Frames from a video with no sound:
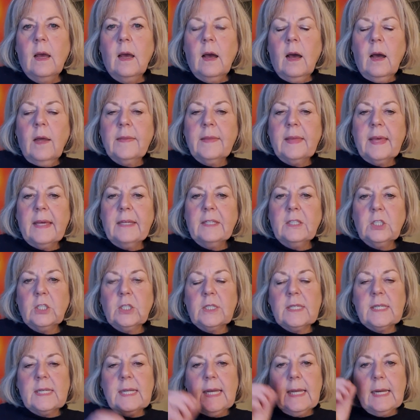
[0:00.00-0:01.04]
Hi there,
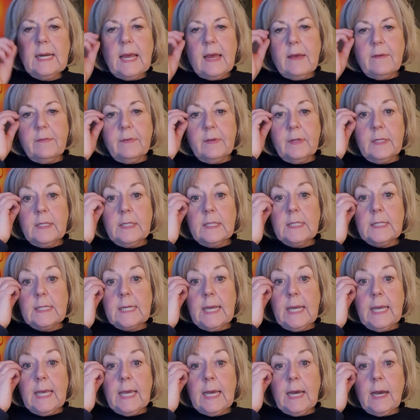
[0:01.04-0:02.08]
Justine Evans
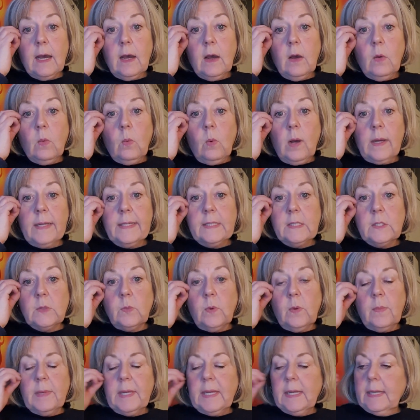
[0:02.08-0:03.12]
here, wise
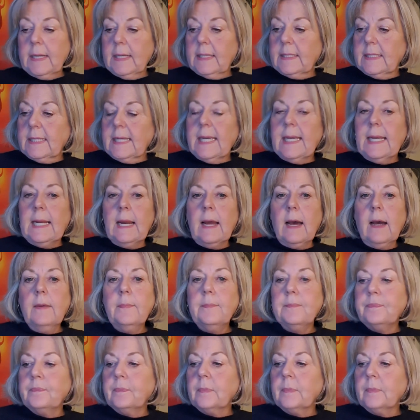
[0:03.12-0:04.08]
woman and healer.